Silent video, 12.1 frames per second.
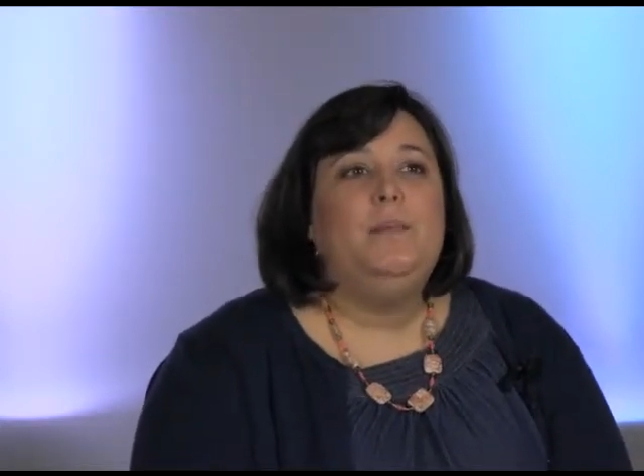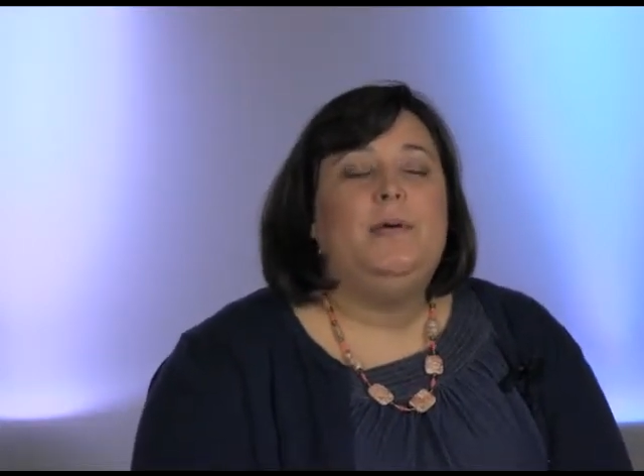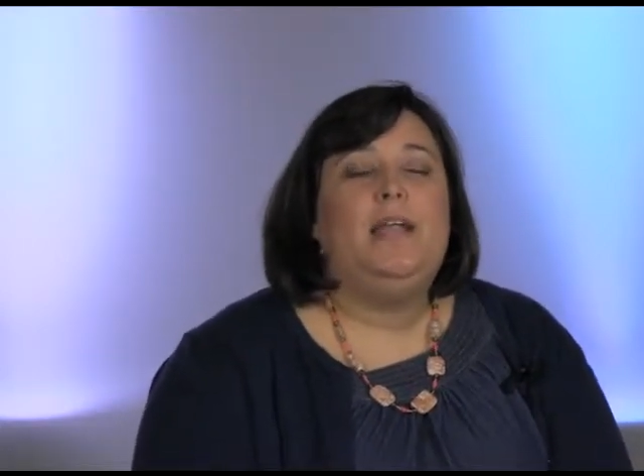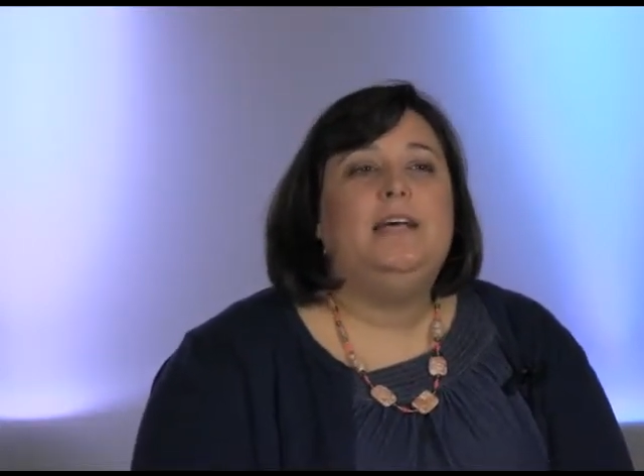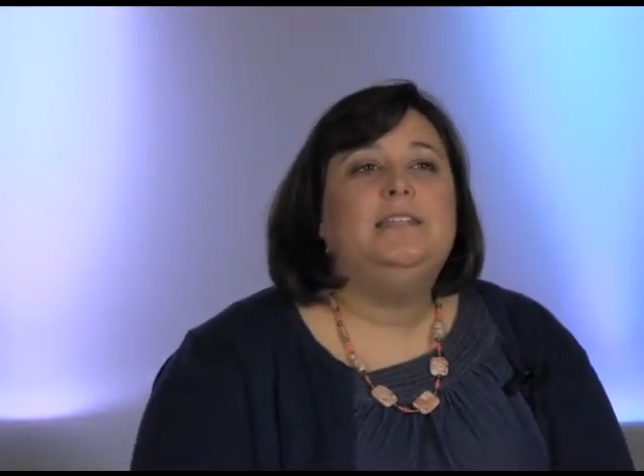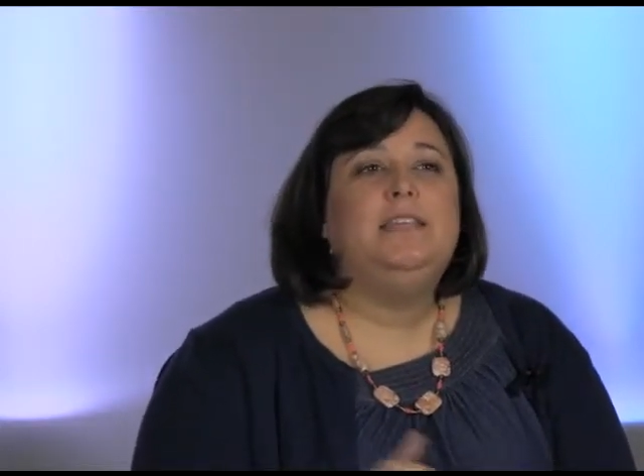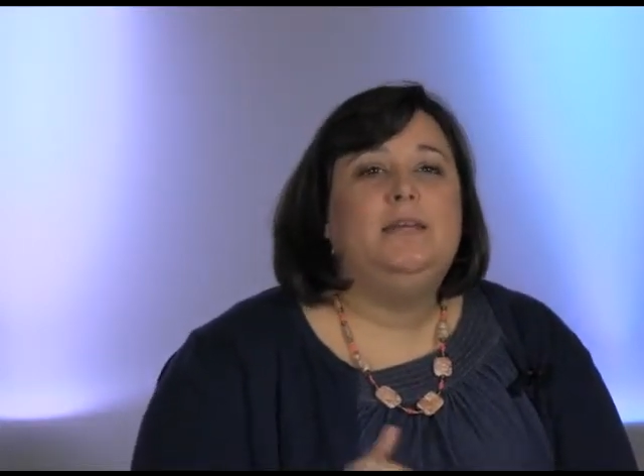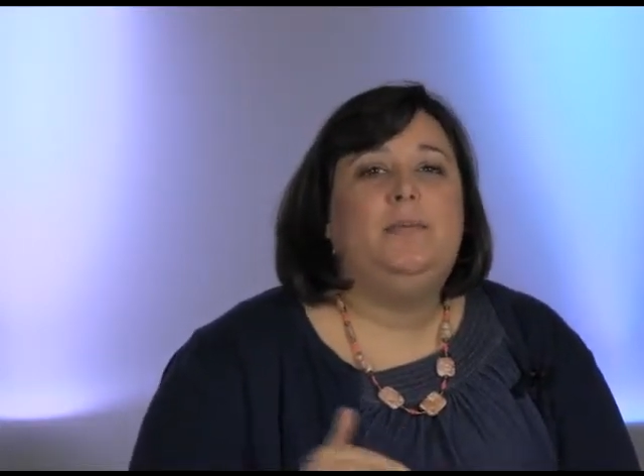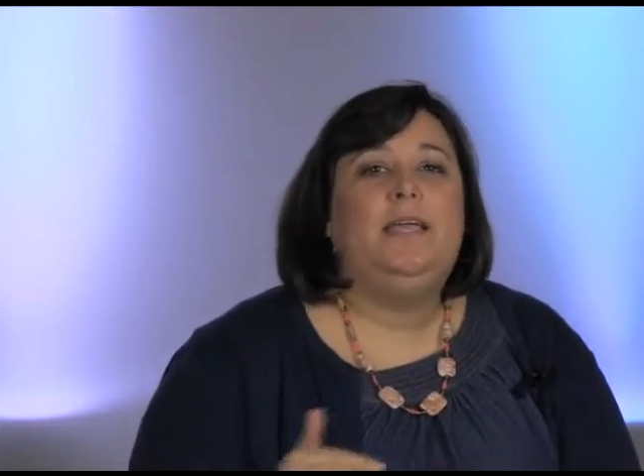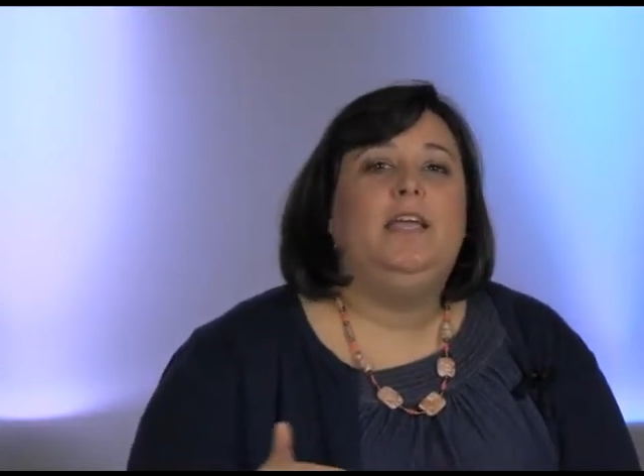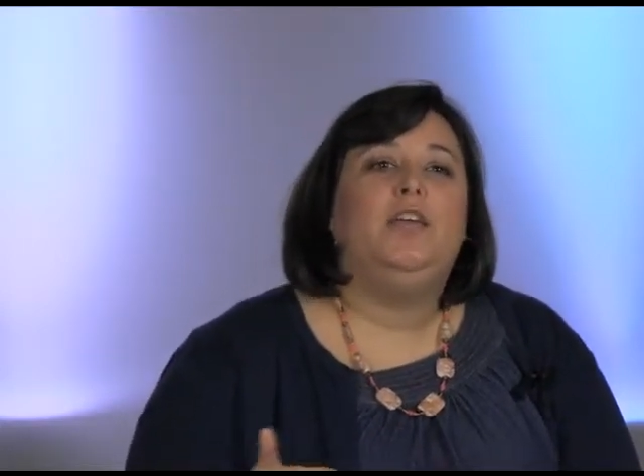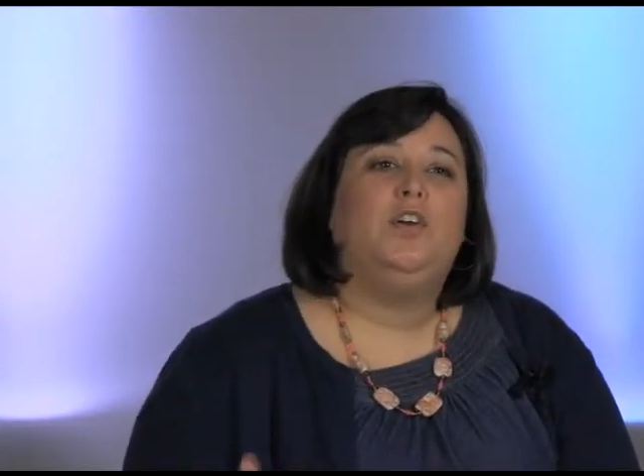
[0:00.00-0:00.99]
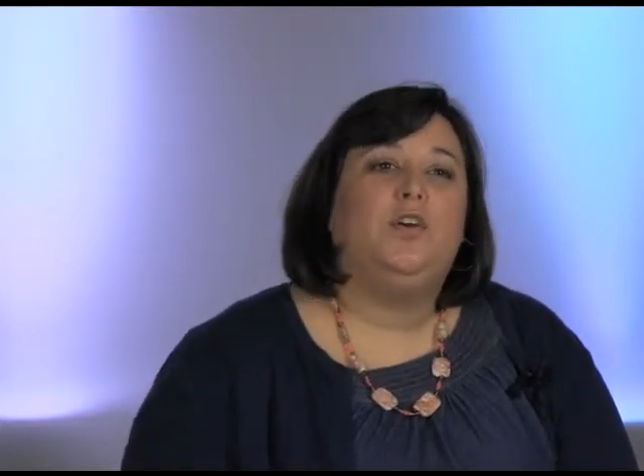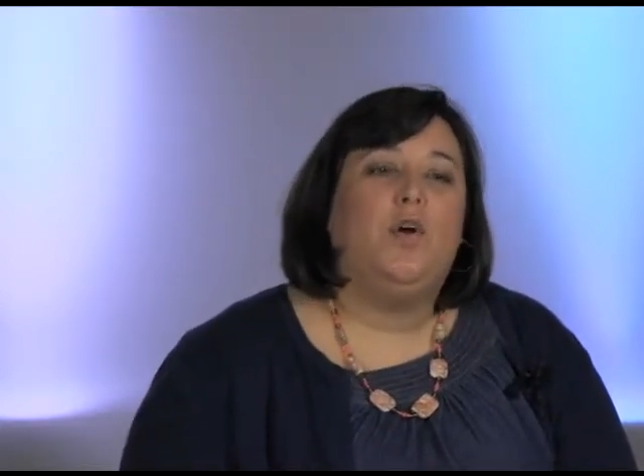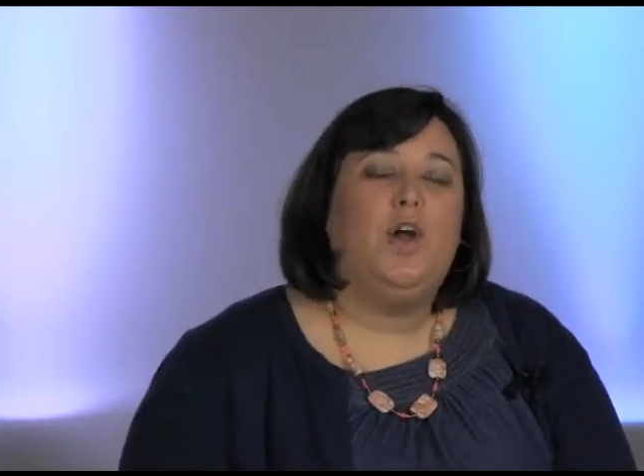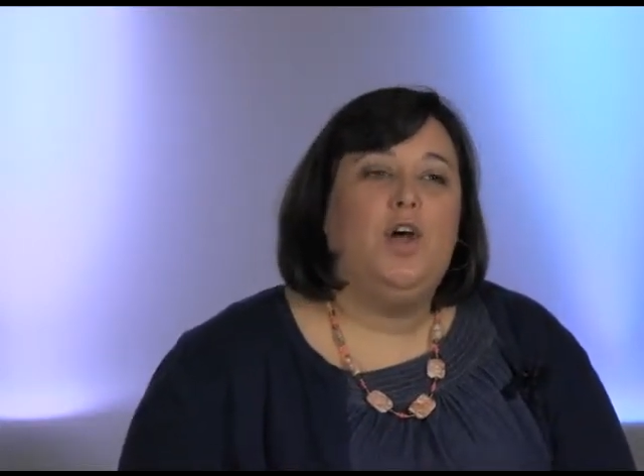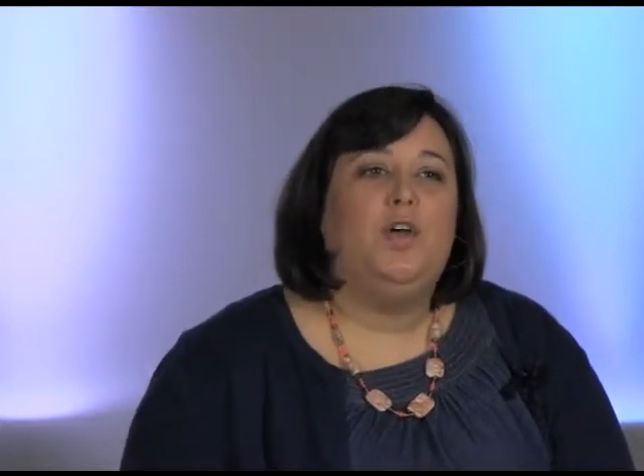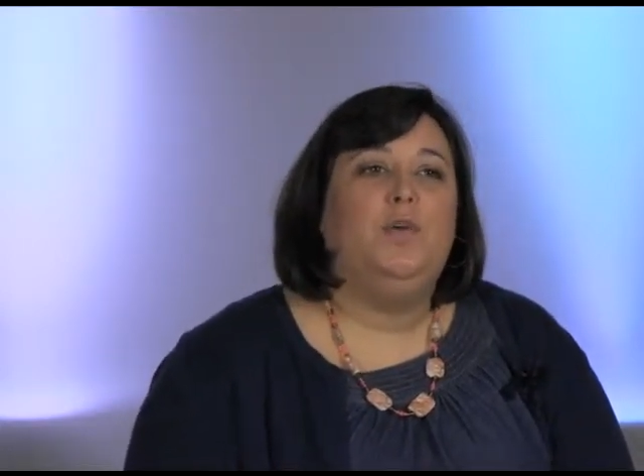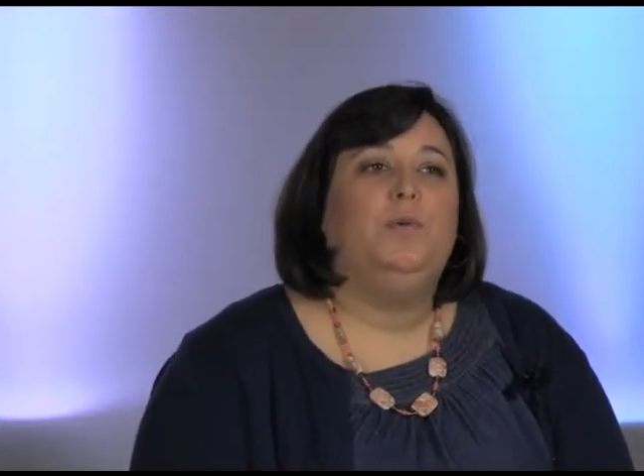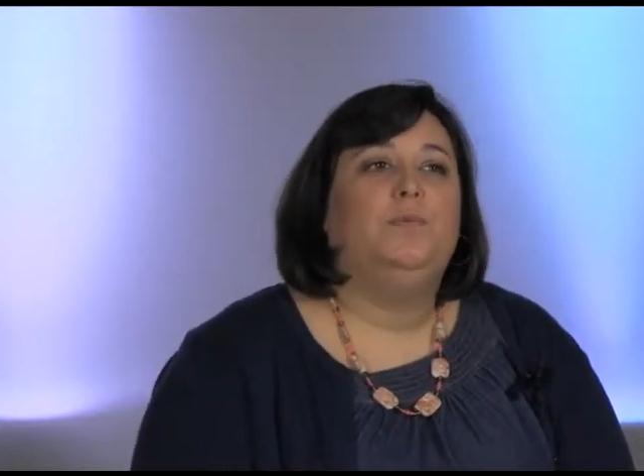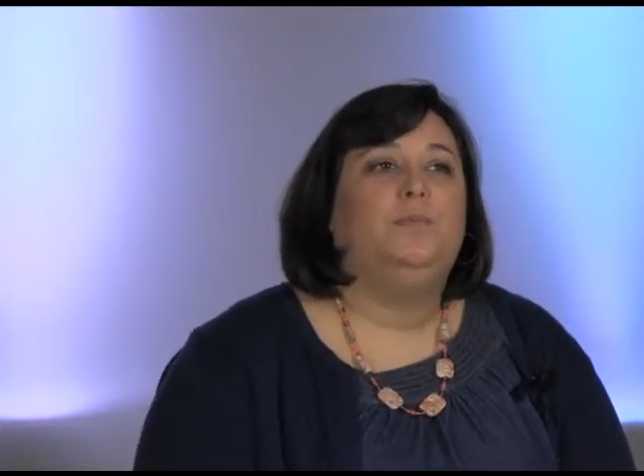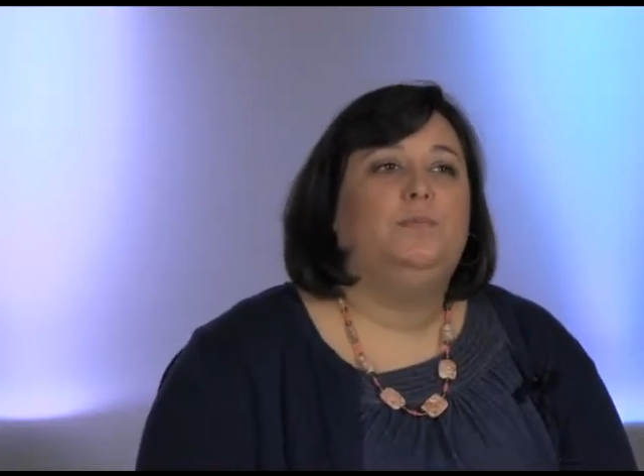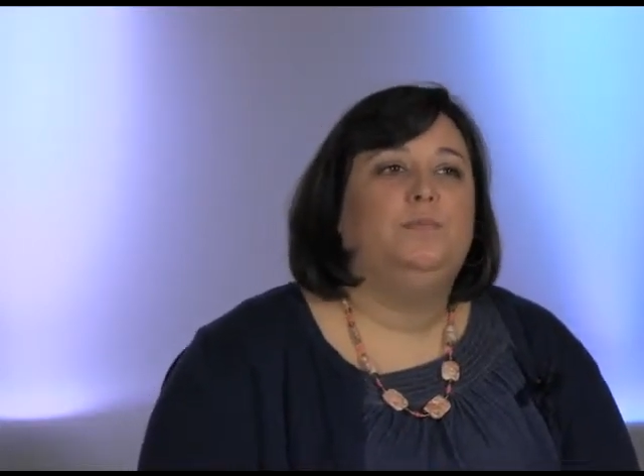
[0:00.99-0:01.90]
But as they begin to grow,